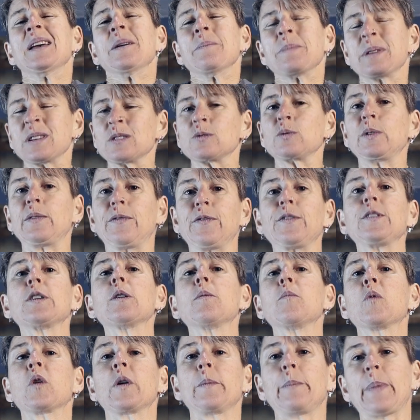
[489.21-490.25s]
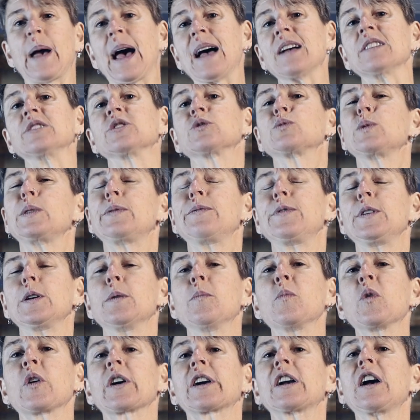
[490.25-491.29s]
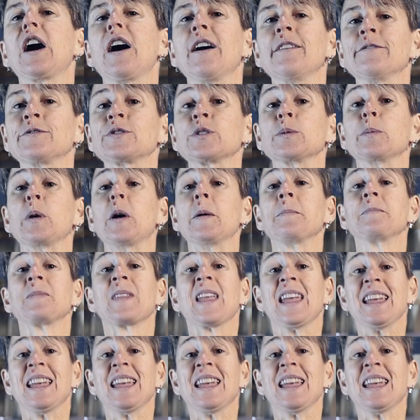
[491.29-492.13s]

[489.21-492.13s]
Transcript: because we feel more balanced, we feel more comfortable.